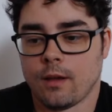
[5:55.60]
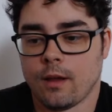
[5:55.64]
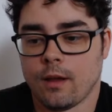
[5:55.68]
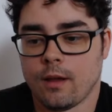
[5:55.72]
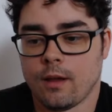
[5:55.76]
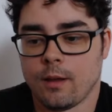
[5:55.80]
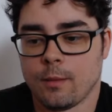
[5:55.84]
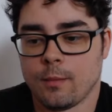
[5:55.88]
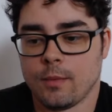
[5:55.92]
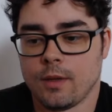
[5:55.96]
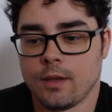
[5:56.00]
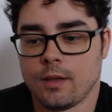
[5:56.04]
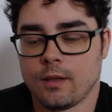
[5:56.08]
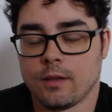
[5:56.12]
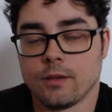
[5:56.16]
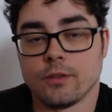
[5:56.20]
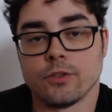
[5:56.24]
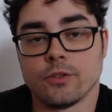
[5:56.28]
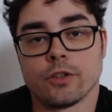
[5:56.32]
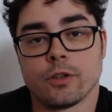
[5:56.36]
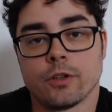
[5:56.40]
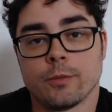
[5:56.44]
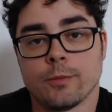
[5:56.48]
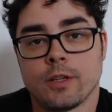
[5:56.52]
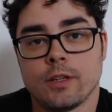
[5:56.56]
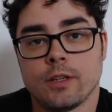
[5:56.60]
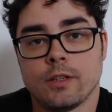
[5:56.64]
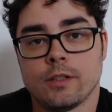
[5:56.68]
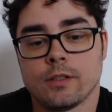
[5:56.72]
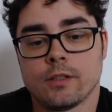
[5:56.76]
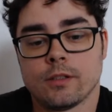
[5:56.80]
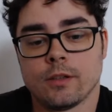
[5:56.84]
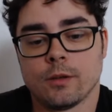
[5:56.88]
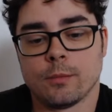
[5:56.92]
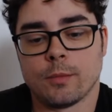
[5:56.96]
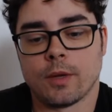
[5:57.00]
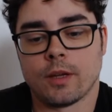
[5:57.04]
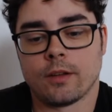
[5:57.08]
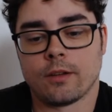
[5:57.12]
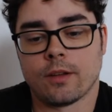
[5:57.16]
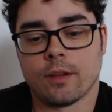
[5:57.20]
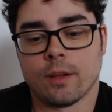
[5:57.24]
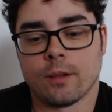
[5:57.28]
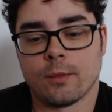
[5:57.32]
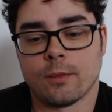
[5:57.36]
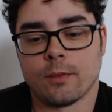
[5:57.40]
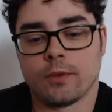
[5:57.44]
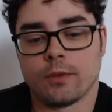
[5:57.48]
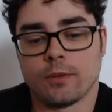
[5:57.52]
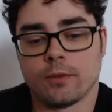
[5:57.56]
I am in Germany, so my
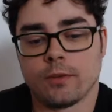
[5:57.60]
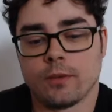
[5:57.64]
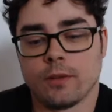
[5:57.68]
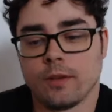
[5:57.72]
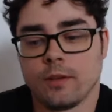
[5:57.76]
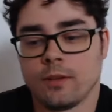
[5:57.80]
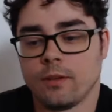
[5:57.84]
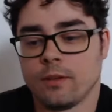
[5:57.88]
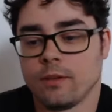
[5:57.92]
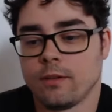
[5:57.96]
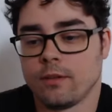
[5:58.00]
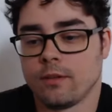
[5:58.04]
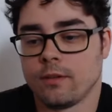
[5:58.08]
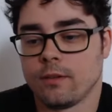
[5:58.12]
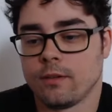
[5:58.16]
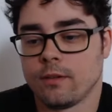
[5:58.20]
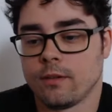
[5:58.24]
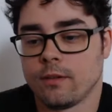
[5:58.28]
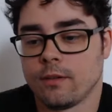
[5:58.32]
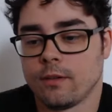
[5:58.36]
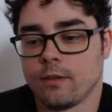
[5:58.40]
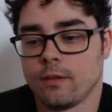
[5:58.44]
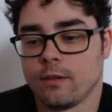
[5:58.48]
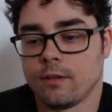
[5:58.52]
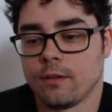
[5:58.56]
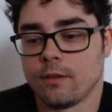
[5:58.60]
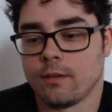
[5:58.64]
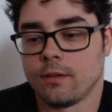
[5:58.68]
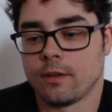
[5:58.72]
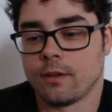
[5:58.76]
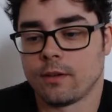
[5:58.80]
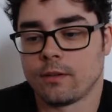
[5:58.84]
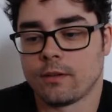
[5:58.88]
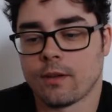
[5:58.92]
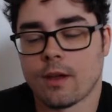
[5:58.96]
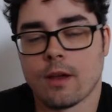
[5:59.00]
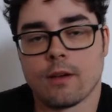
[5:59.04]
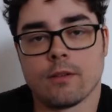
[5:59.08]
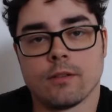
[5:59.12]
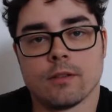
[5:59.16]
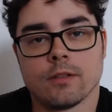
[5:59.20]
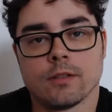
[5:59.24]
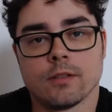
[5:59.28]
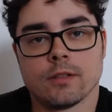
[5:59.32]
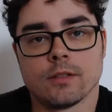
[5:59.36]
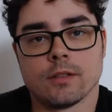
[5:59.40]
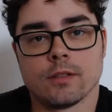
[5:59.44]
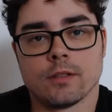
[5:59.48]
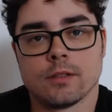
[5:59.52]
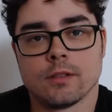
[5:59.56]
time zone is 6
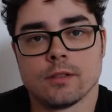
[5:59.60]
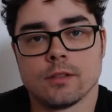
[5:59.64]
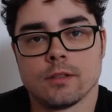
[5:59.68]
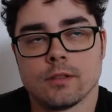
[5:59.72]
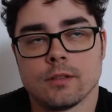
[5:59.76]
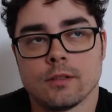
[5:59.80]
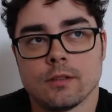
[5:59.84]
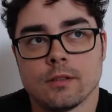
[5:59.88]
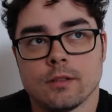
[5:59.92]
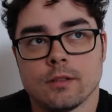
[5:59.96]
hours